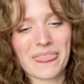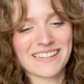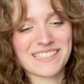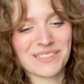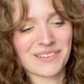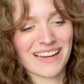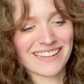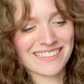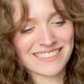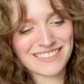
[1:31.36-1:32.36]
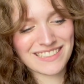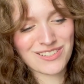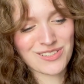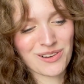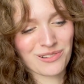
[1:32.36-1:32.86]
to
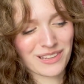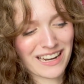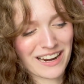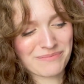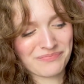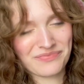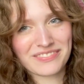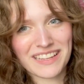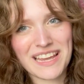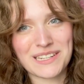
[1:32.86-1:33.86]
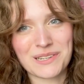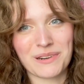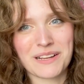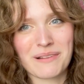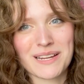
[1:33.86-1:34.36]
show that I'm
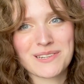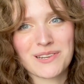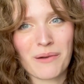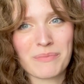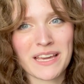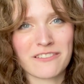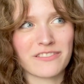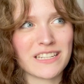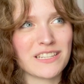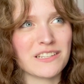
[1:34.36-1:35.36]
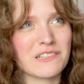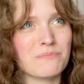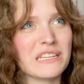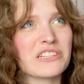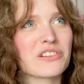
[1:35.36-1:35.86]
entering my shopping vintage
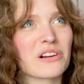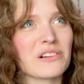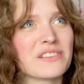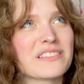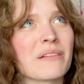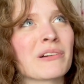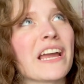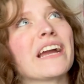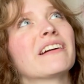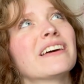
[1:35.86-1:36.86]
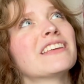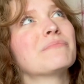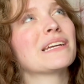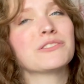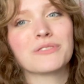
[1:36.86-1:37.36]
beach girl summer era than
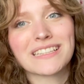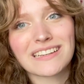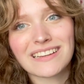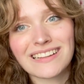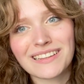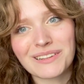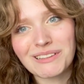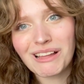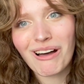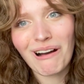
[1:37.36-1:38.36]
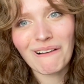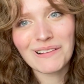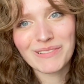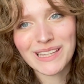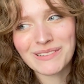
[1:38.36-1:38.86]
by doing a little haul
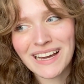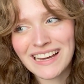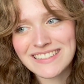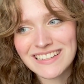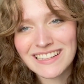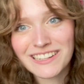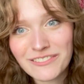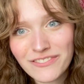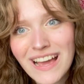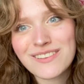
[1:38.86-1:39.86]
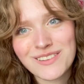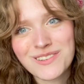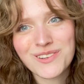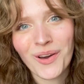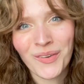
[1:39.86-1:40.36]
with you guys and a little fashion
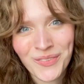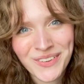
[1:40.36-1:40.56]
show.